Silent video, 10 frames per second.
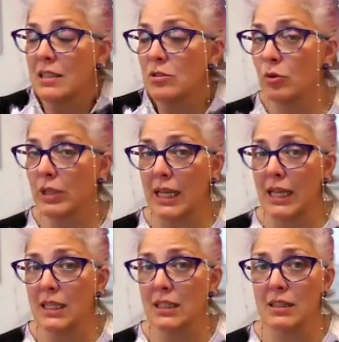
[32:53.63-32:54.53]
It's
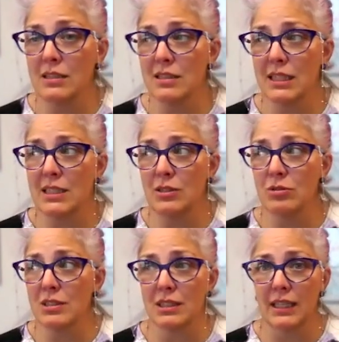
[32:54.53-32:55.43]
okay. Things that I
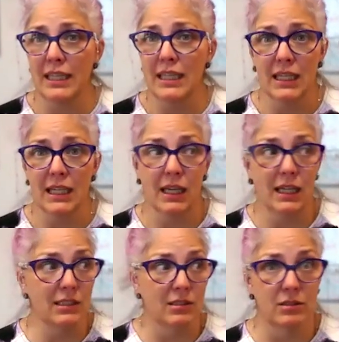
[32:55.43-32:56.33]
used to like,
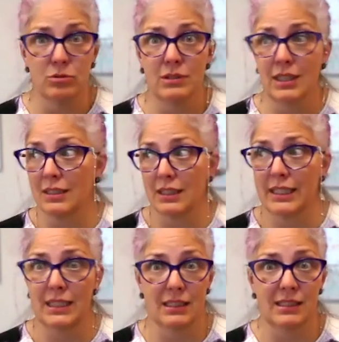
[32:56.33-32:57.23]
I do not
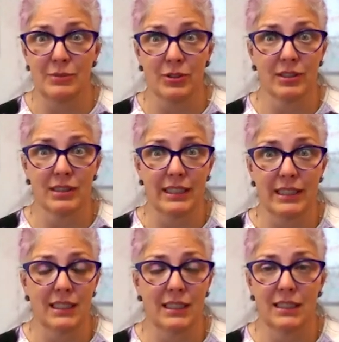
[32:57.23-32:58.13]
like anymore.
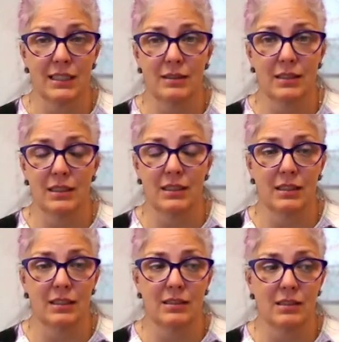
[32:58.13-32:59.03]
Like
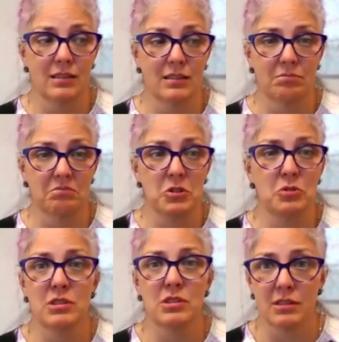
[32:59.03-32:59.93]
it's a
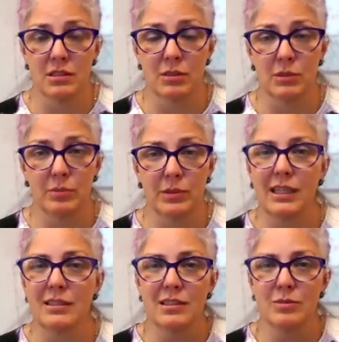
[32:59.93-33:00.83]
nuisance to me, but
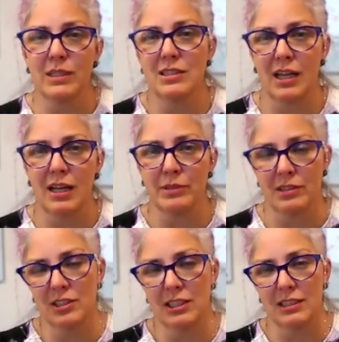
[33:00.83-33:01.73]
that's because my job has
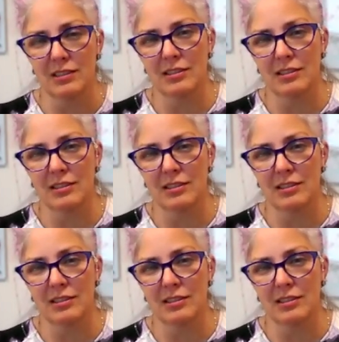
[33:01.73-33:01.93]
changed.